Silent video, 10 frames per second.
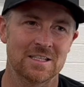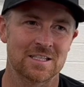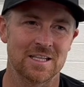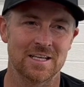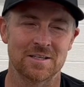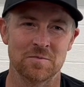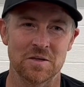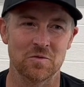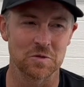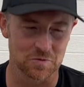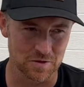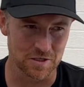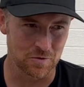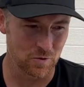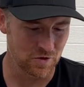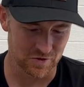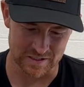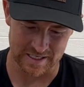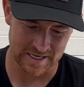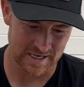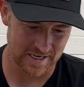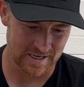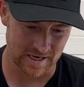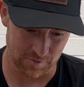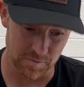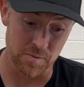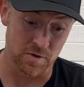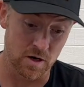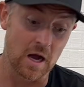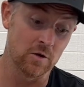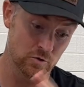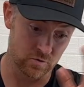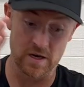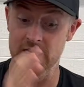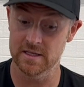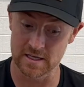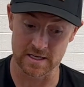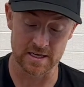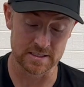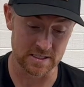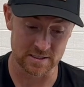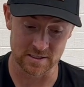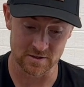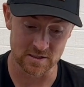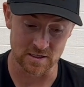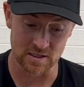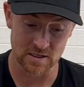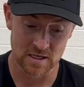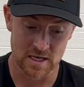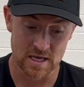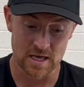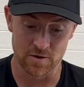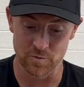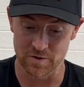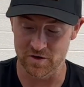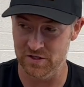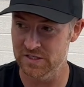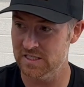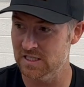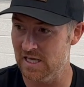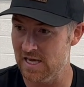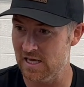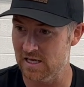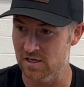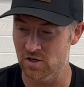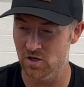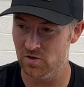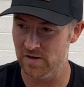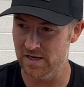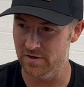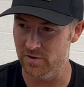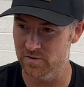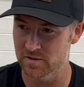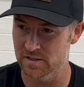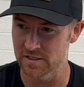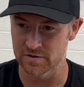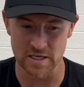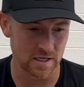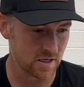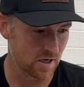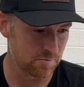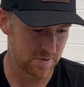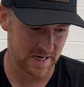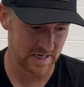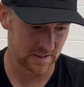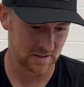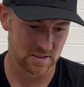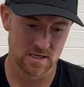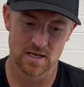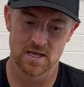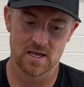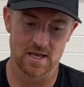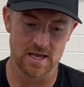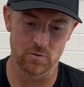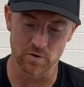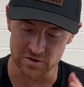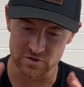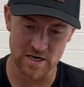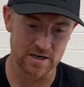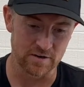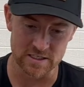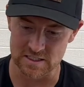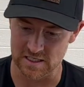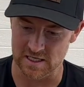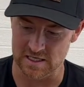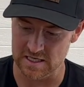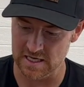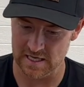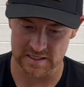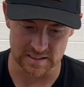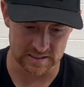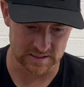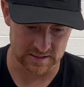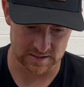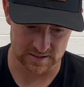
sled to me was really cool. There was a guy, I remember I was riding that guy's XLT, and we were on this lake in Colorado near Tin Cup Pass, and we were drag racing, and he had this